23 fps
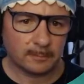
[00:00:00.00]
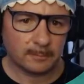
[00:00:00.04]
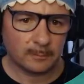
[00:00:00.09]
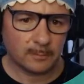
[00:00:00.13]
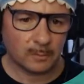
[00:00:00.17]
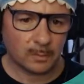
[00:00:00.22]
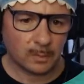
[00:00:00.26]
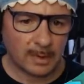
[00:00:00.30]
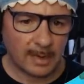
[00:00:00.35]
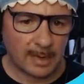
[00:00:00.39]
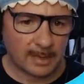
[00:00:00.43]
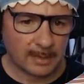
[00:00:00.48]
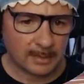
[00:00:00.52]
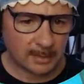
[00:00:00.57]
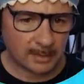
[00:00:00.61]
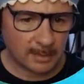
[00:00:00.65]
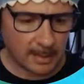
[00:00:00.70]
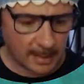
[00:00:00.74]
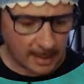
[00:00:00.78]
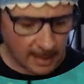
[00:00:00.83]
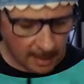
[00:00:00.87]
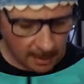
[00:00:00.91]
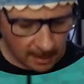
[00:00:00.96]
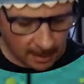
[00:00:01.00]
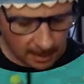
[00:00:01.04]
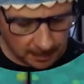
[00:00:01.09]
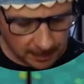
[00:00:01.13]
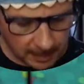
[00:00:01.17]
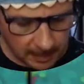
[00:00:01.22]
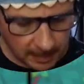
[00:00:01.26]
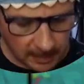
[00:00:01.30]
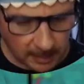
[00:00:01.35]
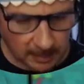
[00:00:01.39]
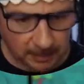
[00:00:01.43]
Okay, so they're now
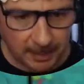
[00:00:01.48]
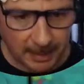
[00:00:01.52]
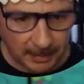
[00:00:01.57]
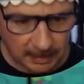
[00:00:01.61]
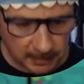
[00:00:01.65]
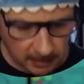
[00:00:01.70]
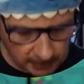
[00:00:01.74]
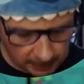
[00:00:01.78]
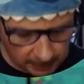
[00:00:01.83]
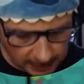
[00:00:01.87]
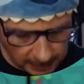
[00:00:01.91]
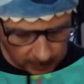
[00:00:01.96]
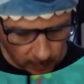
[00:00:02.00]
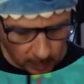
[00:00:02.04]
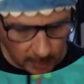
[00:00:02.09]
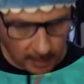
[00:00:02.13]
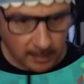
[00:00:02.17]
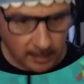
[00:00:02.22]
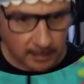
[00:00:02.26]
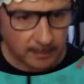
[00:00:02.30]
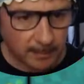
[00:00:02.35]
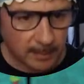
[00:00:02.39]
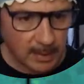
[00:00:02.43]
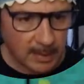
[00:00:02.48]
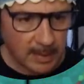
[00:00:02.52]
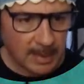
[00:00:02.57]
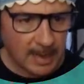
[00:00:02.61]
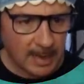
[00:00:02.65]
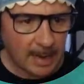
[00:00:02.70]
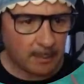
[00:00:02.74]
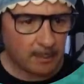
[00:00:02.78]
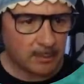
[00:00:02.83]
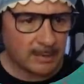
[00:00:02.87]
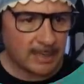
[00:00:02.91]
happening back to speed 1,
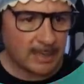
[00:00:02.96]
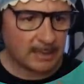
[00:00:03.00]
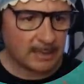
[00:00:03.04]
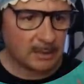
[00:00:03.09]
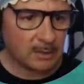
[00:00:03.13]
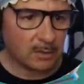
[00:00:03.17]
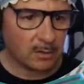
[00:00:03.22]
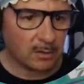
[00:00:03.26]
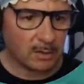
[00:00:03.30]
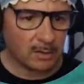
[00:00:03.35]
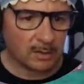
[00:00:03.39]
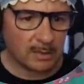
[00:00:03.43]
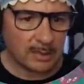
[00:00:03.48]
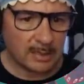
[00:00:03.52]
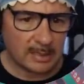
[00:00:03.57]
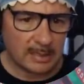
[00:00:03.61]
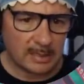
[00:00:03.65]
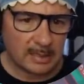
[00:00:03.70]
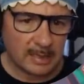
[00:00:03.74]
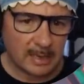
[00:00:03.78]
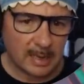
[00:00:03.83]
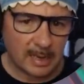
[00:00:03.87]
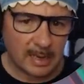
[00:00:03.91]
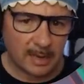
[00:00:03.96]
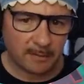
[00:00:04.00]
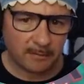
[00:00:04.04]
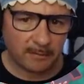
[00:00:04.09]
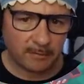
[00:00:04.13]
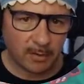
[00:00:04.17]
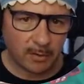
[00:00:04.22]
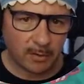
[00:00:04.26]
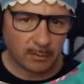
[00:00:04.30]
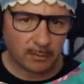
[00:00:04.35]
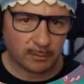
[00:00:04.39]
and we'll start to look at the
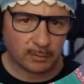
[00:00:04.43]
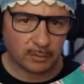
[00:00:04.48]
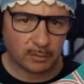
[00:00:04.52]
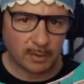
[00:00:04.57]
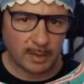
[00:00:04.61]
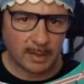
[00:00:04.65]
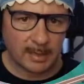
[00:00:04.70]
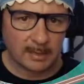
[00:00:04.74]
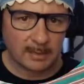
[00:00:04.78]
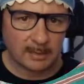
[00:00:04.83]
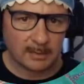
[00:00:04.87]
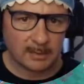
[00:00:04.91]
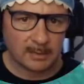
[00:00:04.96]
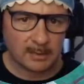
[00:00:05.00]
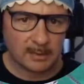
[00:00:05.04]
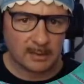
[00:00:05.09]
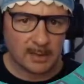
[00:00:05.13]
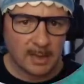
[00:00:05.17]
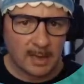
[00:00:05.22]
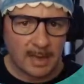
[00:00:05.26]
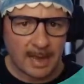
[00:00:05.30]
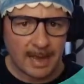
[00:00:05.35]
flow of trains.